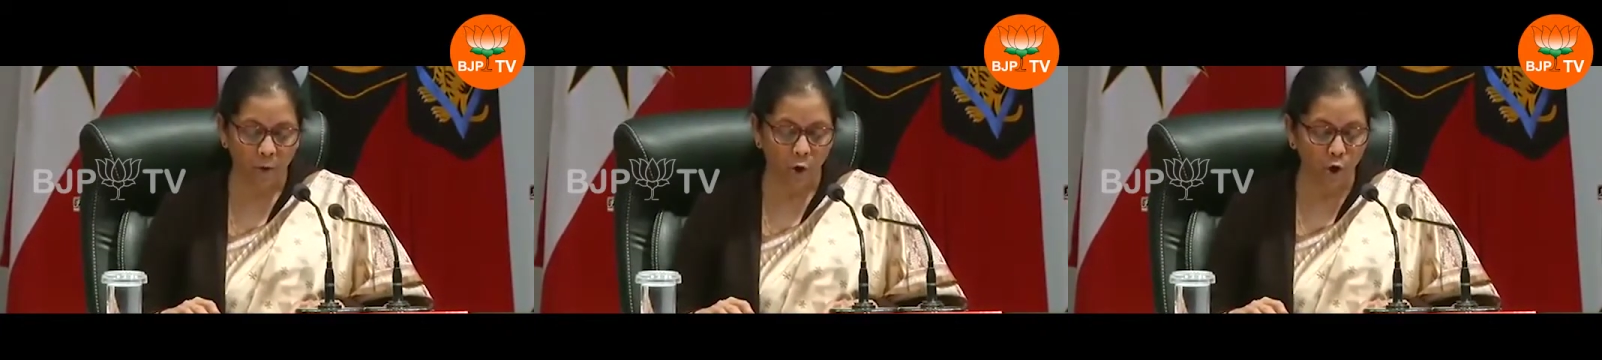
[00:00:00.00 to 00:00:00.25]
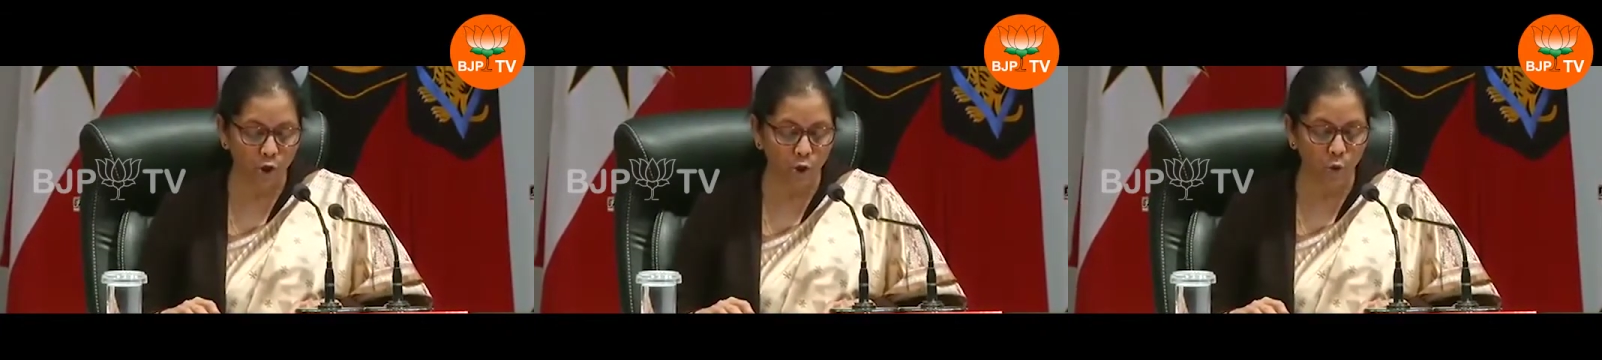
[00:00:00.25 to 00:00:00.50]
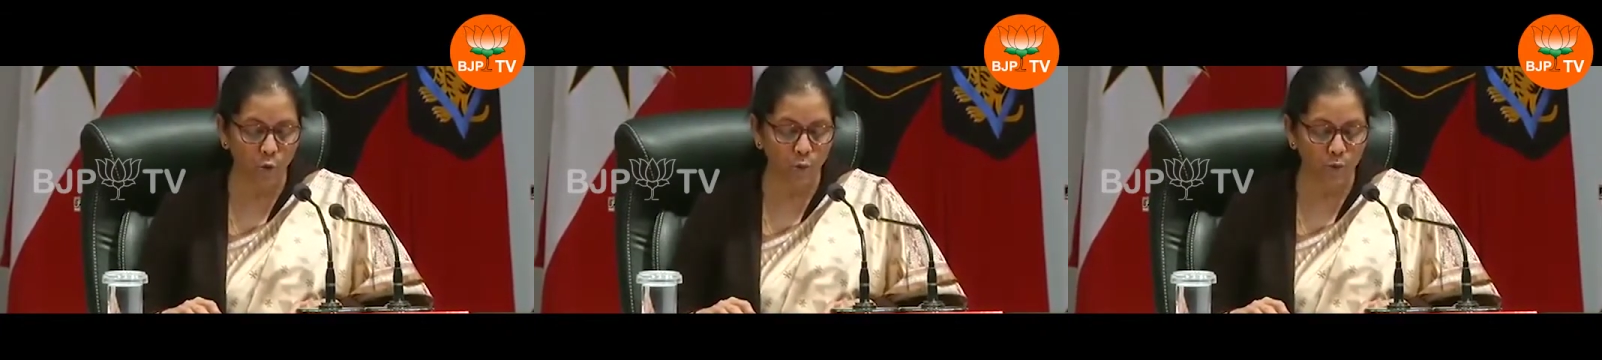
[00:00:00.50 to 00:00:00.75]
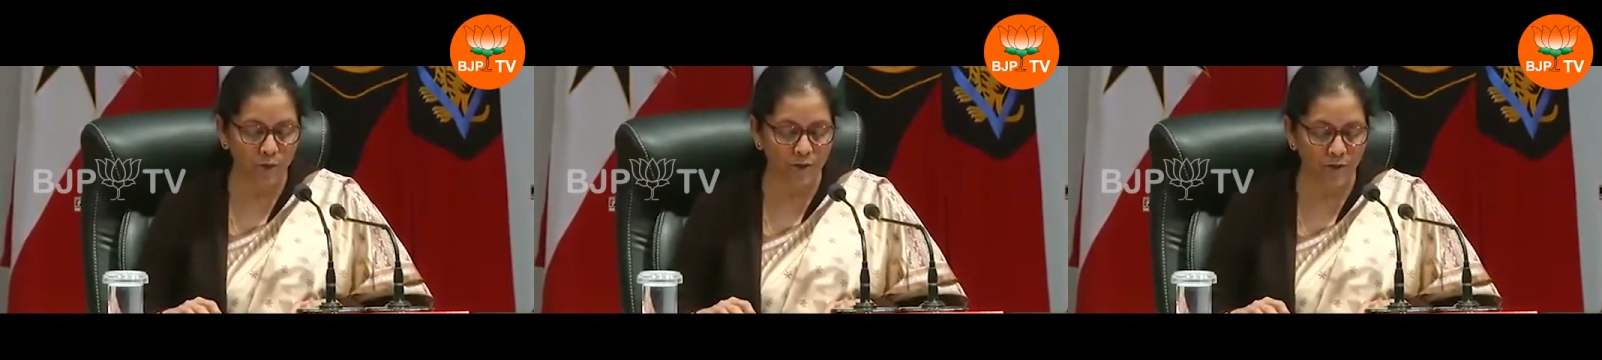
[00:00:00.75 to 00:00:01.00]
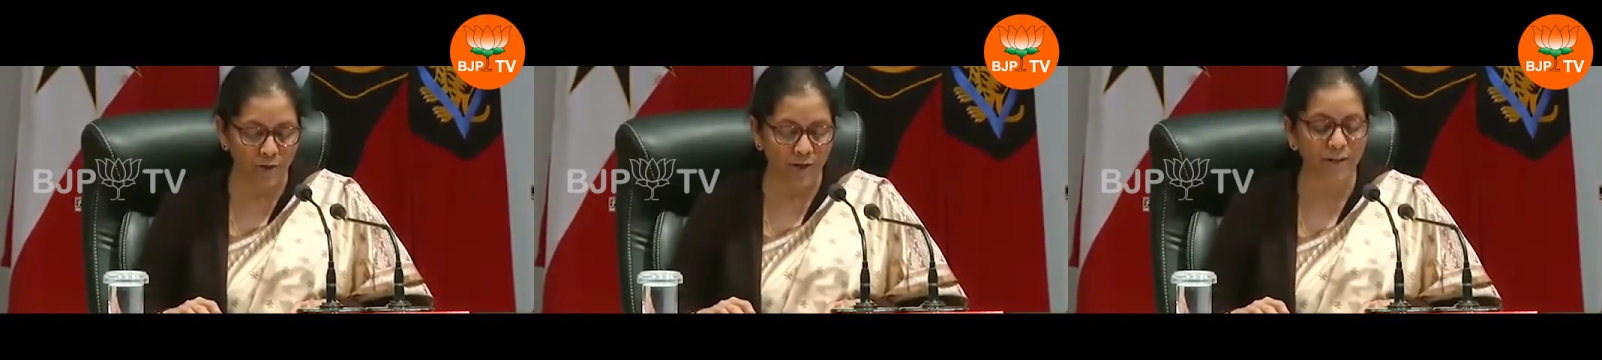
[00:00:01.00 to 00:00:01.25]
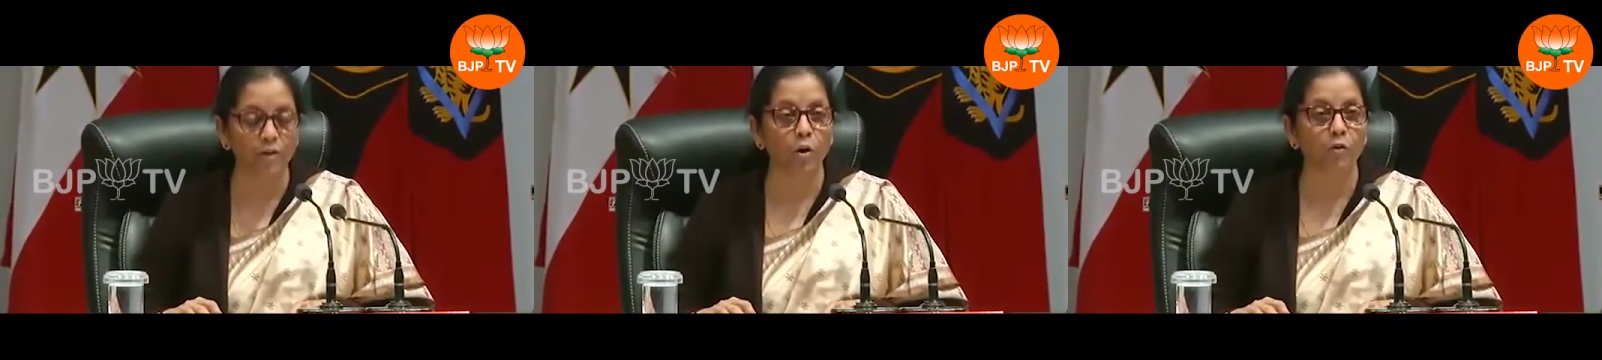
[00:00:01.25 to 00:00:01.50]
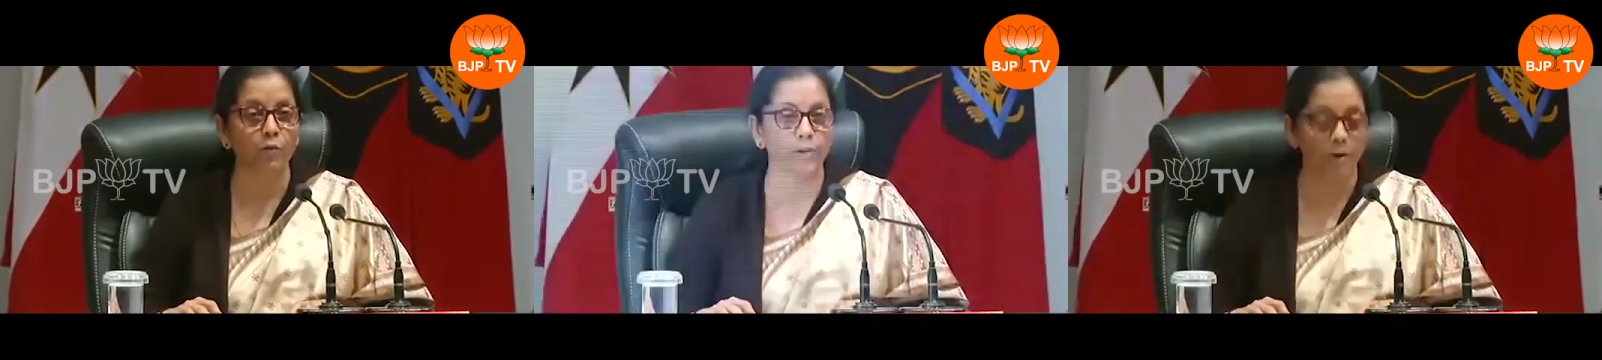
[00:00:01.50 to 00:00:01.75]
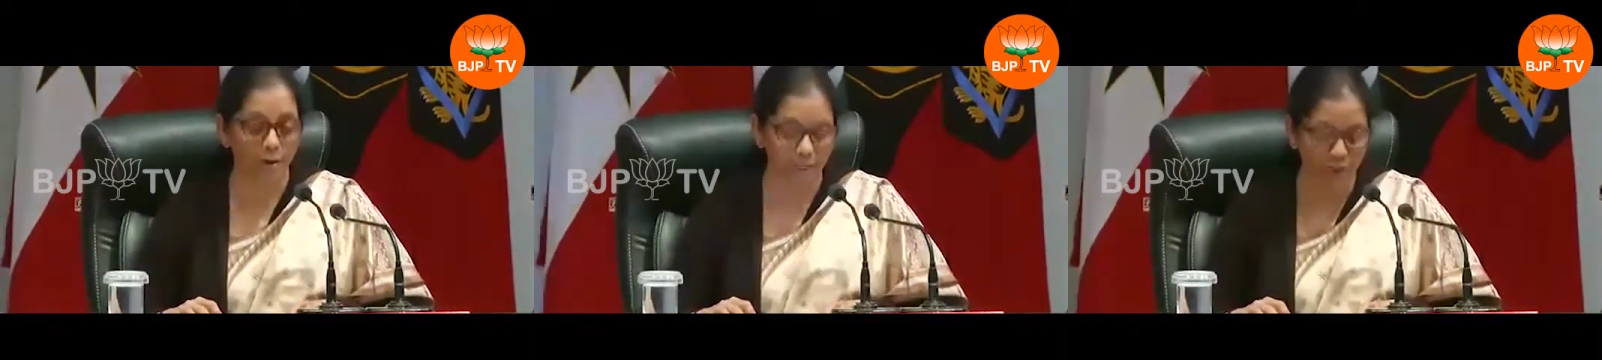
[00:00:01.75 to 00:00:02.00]
Although the terrain
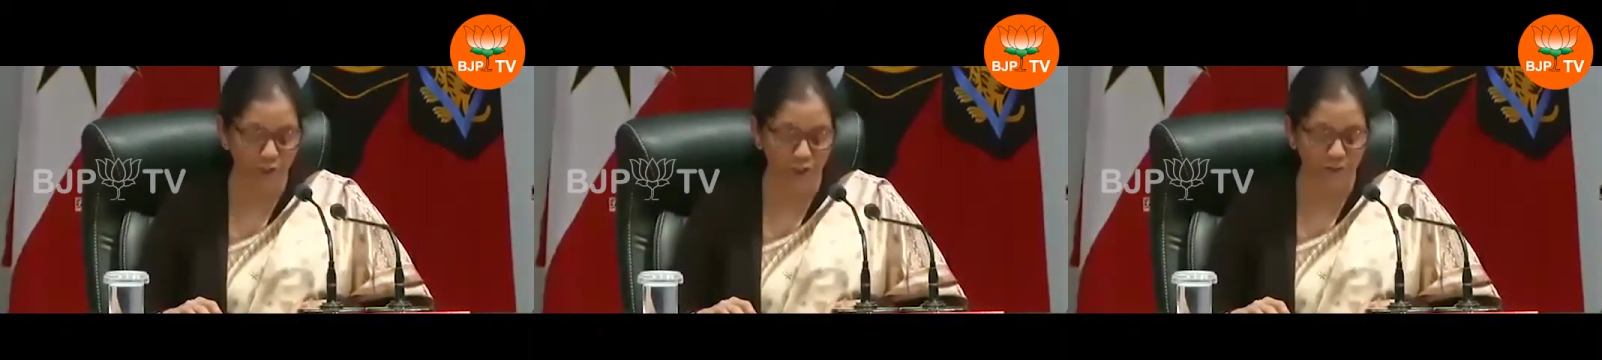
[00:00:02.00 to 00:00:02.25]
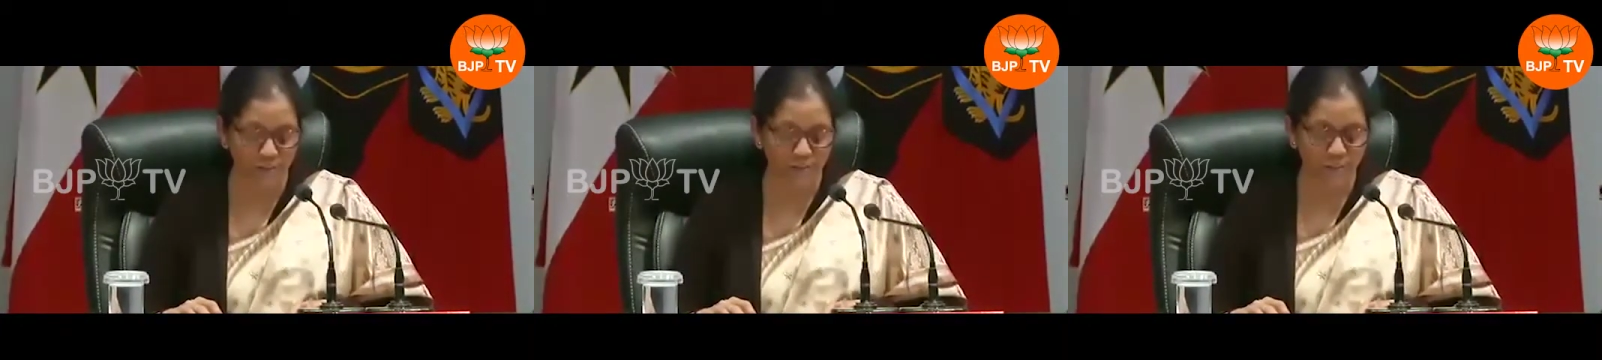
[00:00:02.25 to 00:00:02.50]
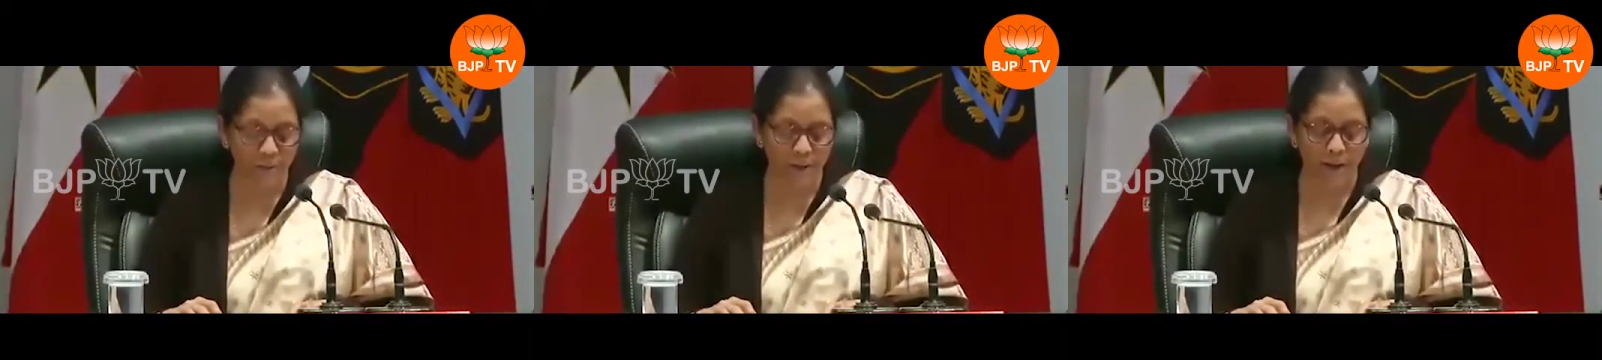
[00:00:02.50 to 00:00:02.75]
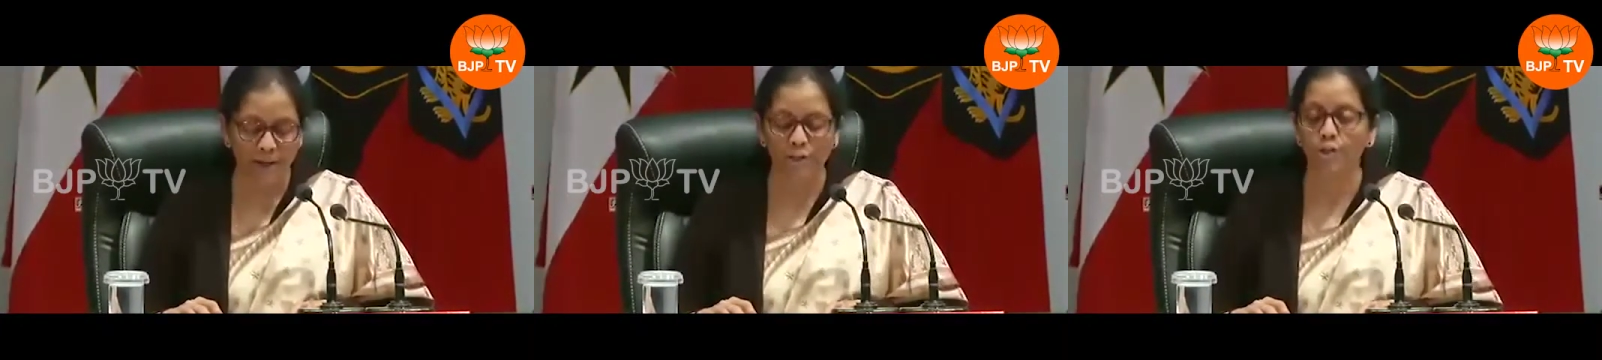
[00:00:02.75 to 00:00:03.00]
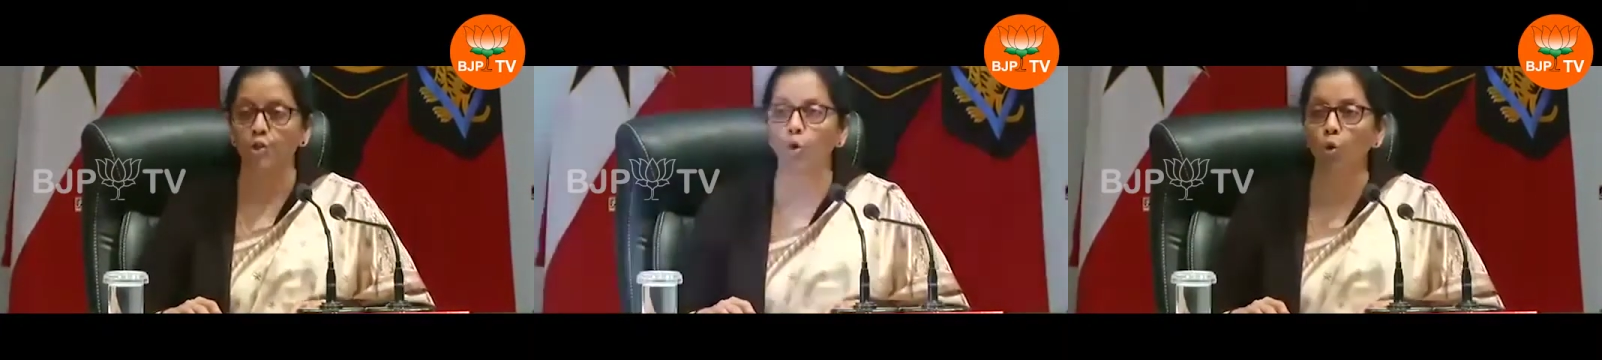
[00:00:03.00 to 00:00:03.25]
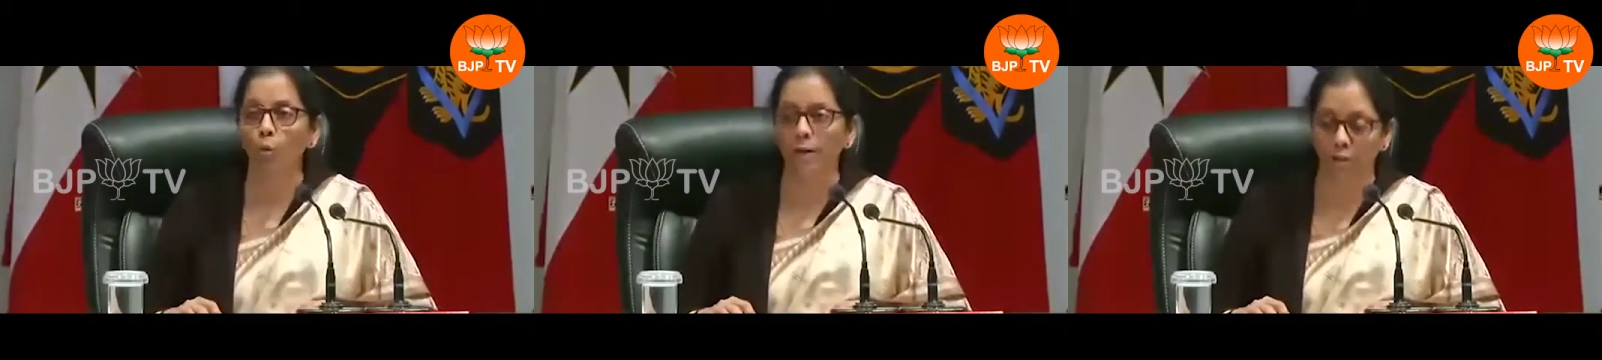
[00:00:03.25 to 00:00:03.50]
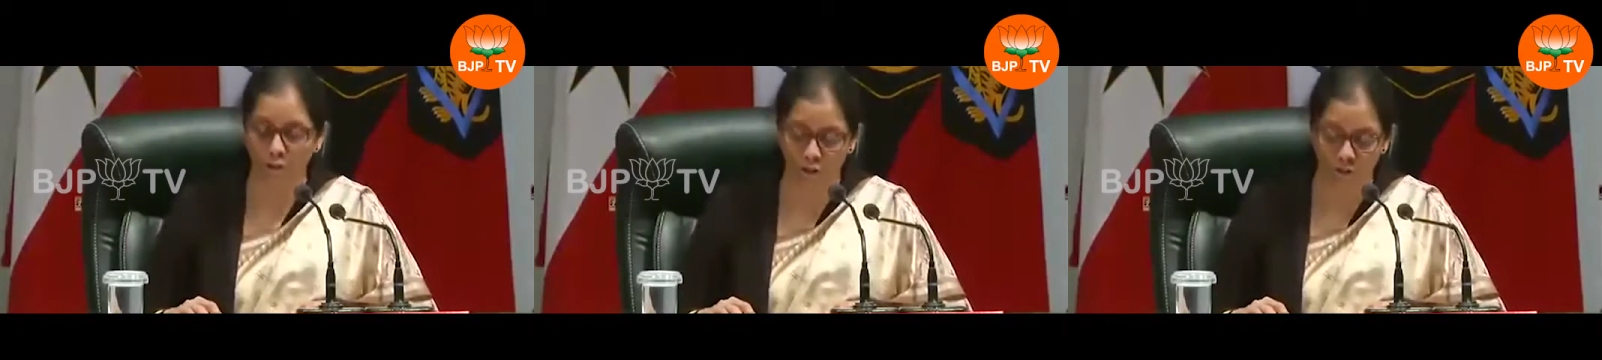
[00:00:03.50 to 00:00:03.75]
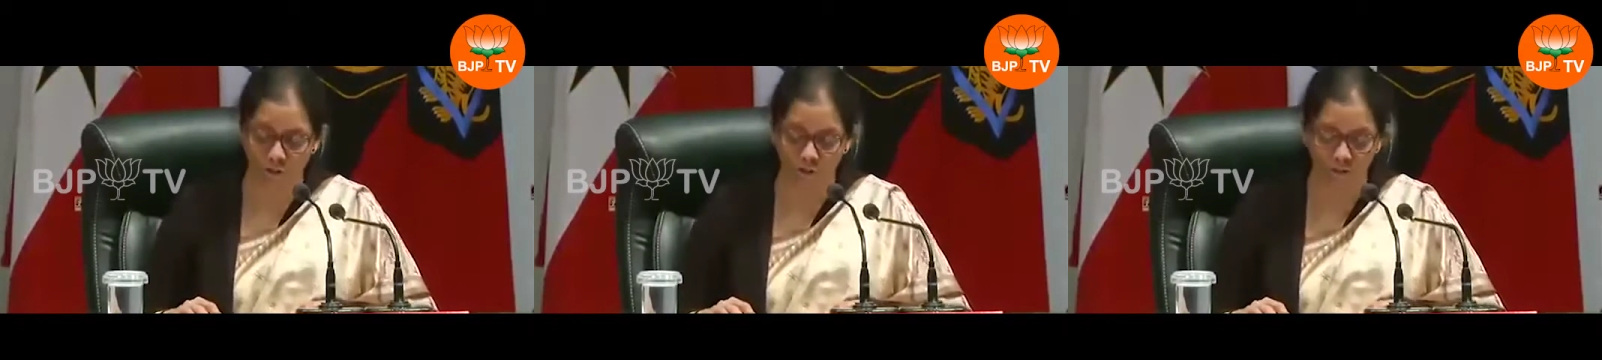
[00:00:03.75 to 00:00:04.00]
configuration and snow
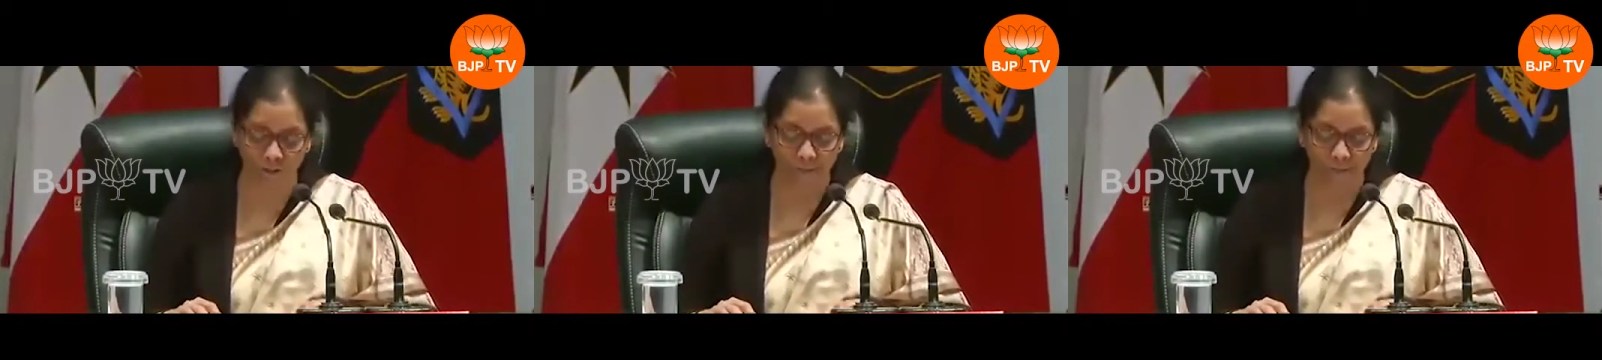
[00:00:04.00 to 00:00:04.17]
conditions